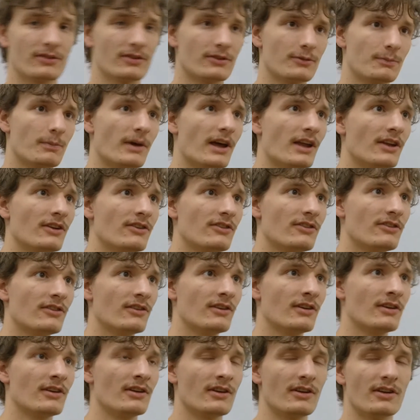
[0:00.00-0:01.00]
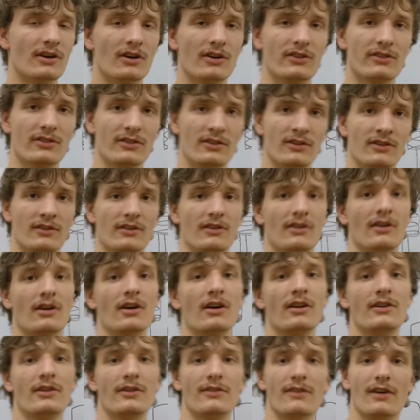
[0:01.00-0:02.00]
suspension goes in
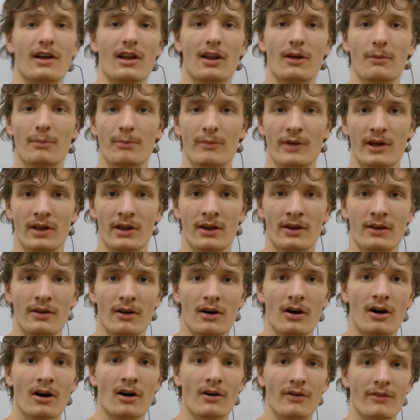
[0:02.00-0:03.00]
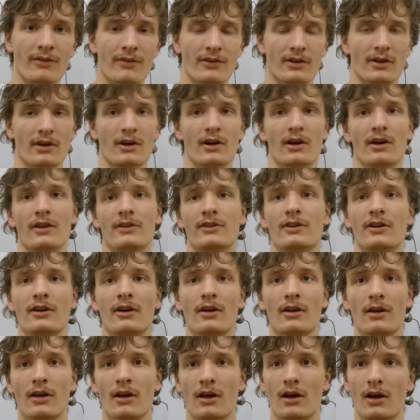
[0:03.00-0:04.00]
the development of
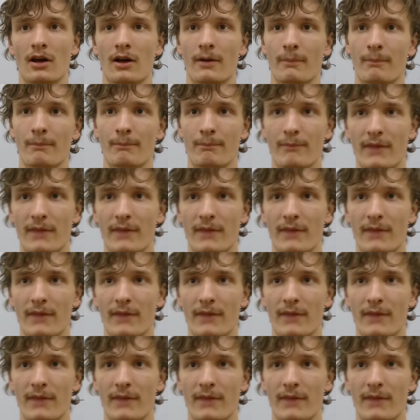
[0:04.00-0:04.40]
the